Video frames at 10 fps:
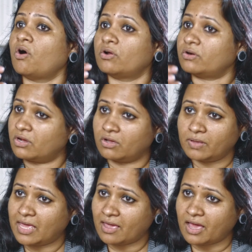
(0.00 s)
or
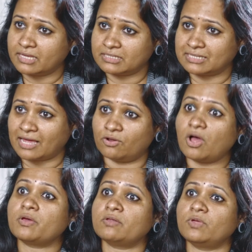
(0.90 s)
AI as a silo,
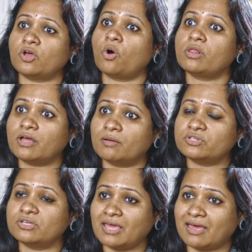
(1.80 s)
how can we all
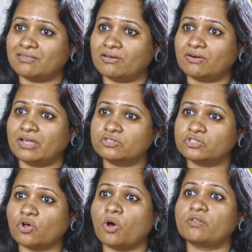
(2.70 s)
come together and
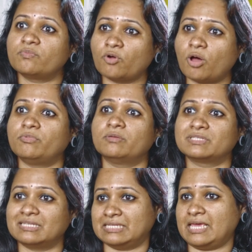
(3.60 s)
solve
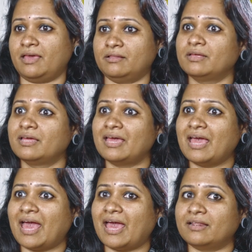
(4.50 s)
problems at scale?
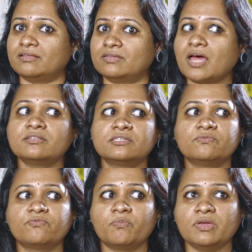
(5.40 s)
And that's,
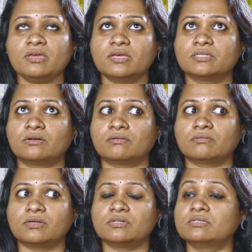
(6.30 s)
for me, is
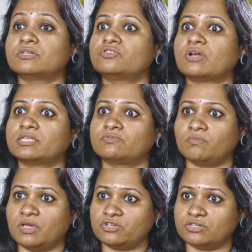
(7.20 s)
a
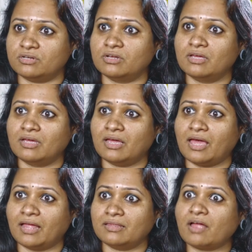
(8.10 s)
transformation.
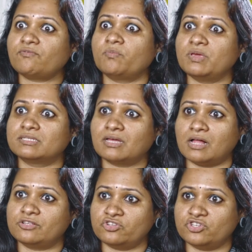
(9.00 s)
And that for me is a
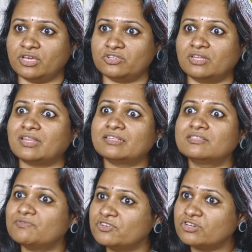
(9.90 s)
culture change, and
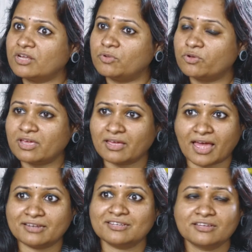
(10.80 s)
that's the vision I'm looking at.